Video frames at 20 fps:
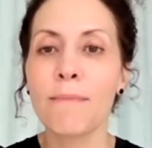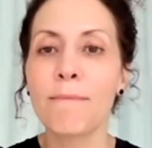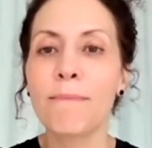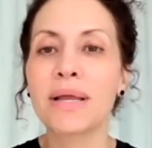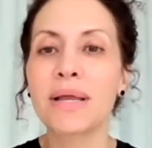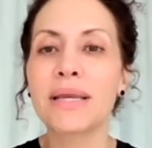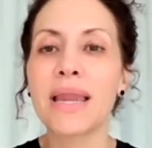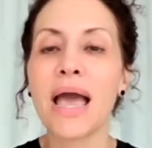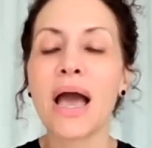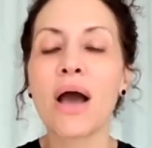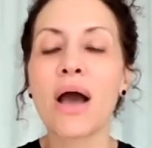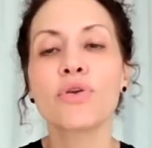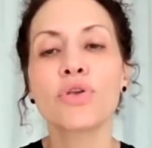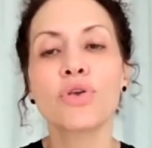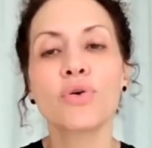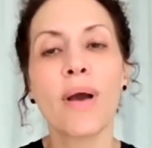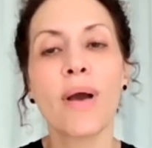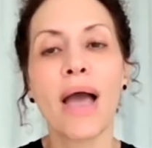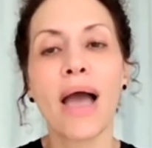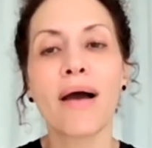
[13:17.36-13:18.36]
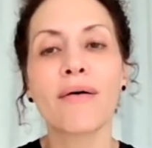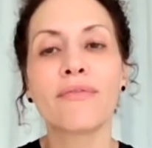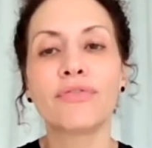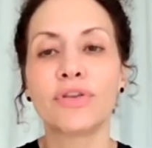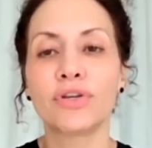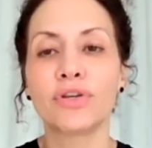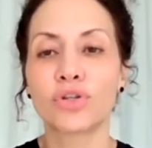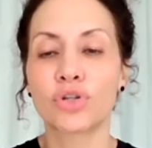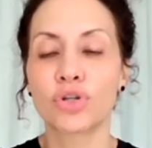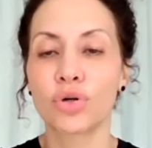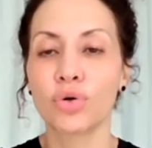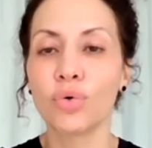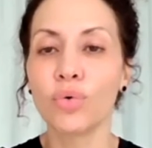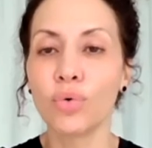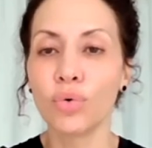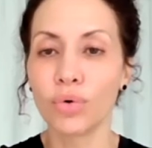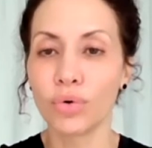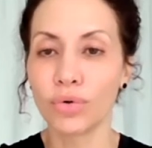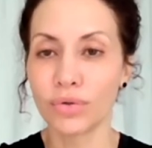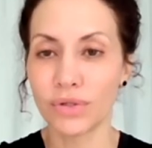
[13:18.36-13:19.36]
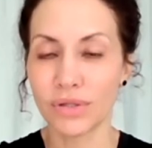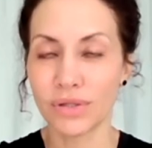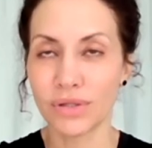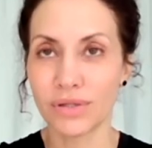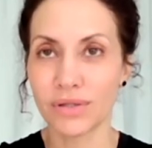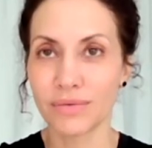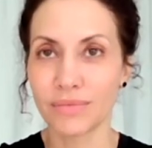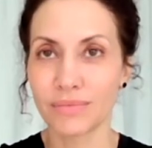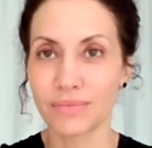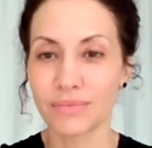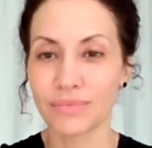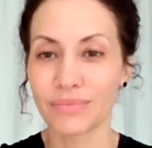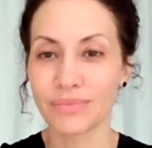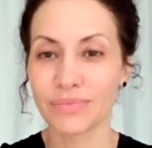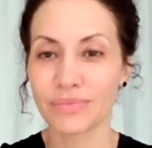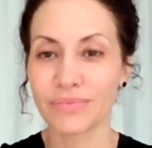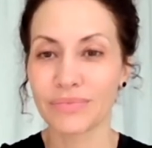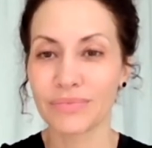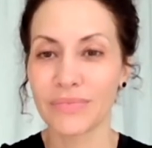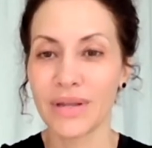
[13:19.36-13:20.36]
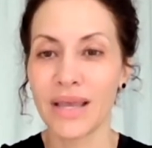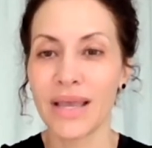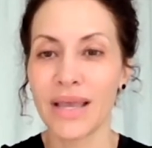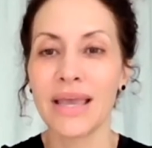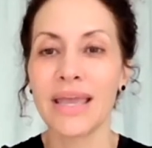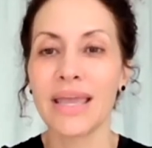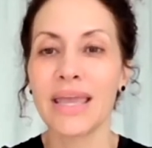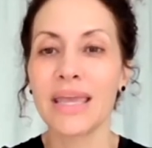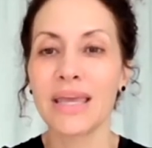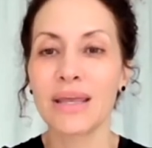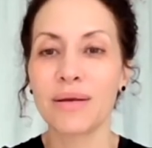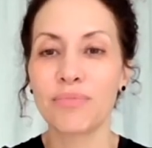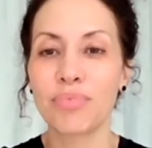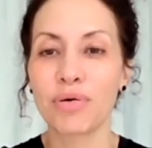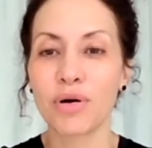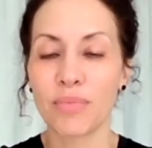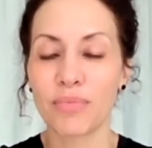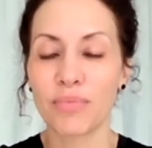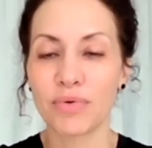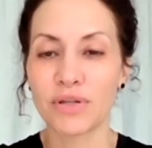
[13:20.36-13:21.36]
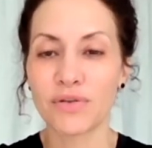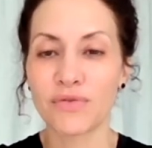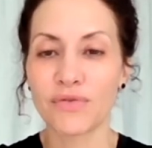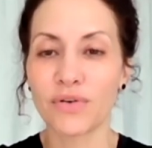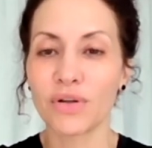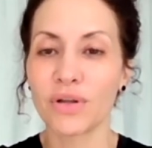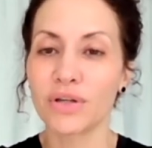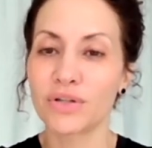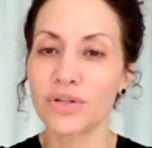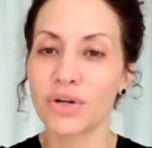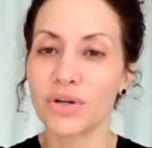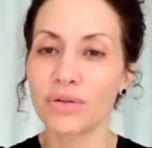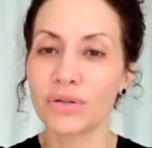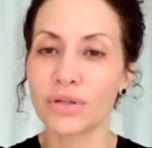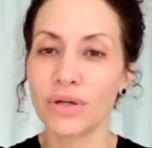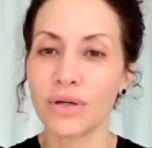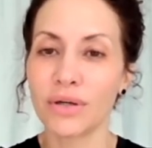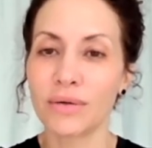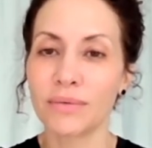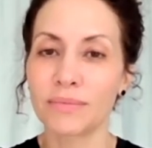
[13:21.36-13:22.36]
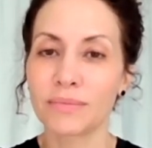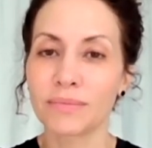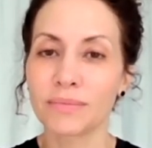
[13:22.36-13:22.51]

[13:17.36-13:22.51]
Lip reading: but now you have the tools in purposeful adulthood.